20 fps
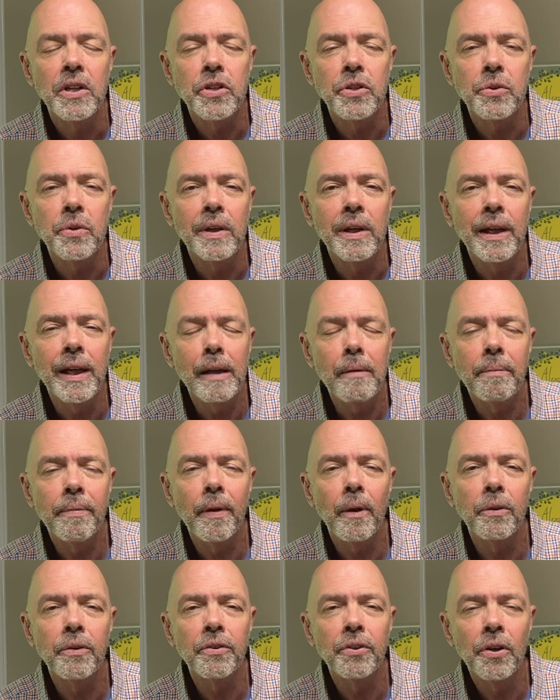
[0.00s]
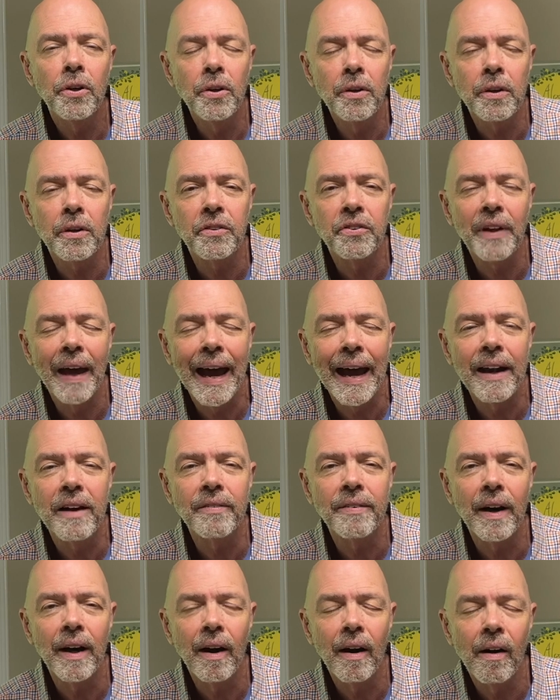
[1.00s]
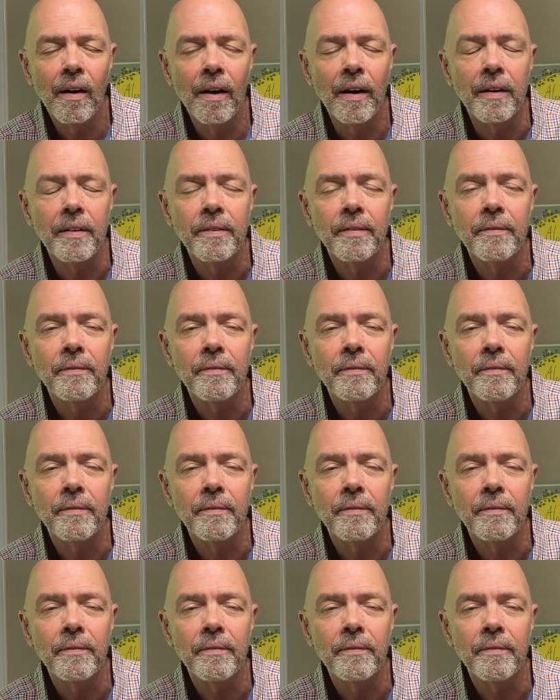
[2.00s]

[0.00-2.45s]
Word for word: to keep those hooks out of our heart,